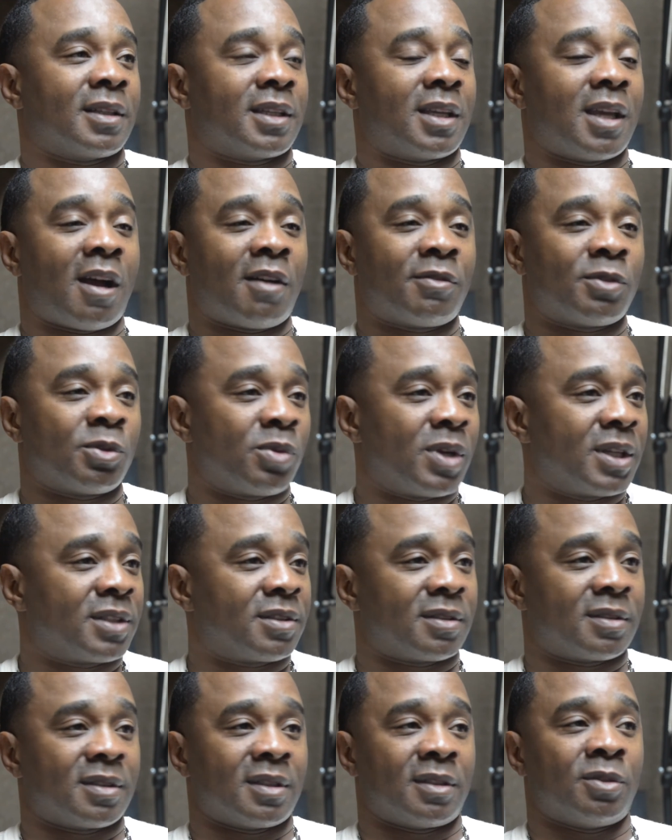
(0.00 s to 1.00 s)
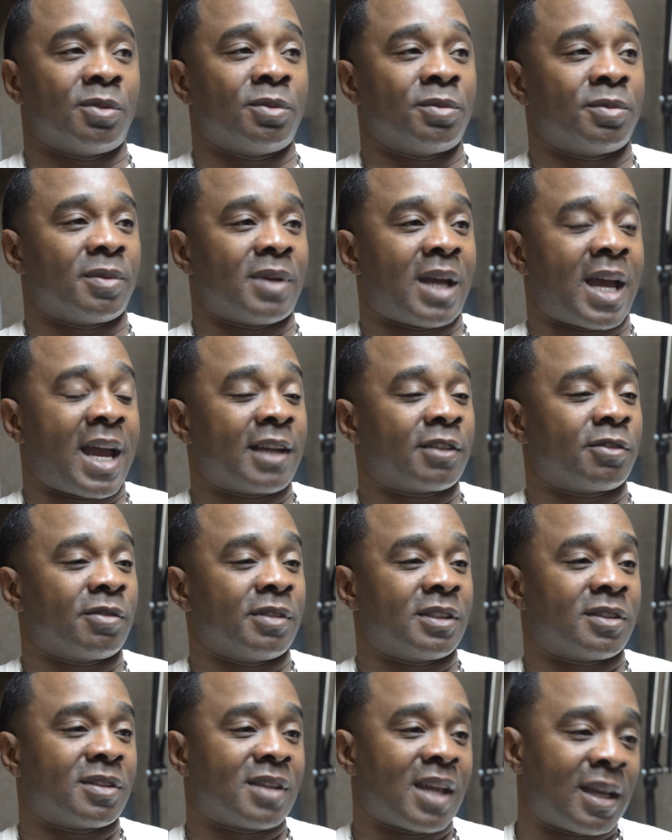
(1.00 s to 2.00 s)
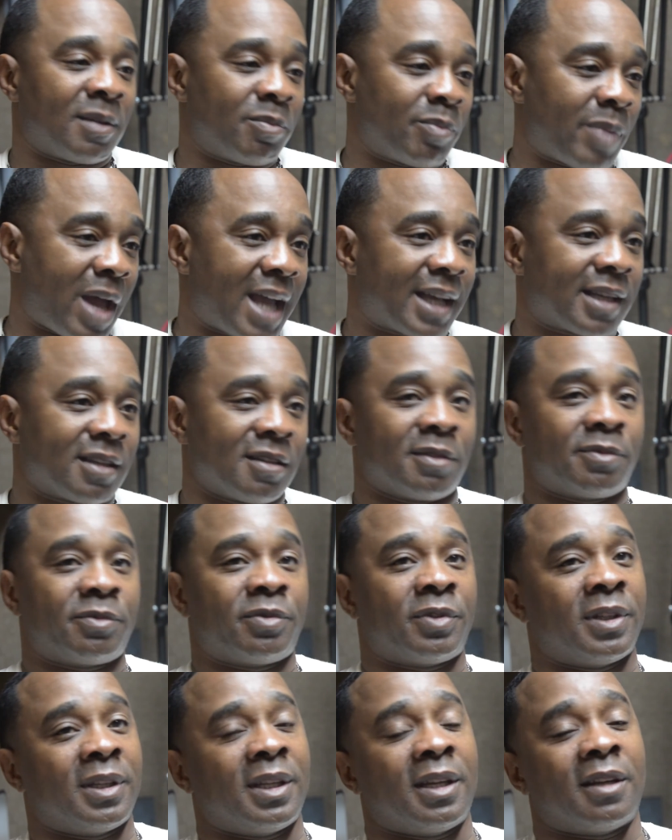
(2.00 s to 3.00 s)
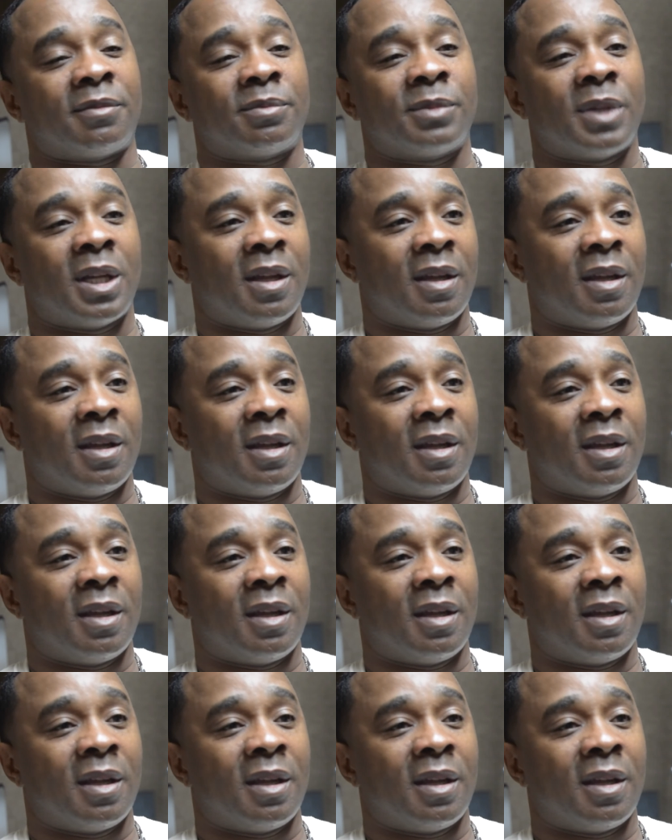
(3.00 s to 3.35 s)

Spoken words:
Calvin Richardson, who actually sang backup for them.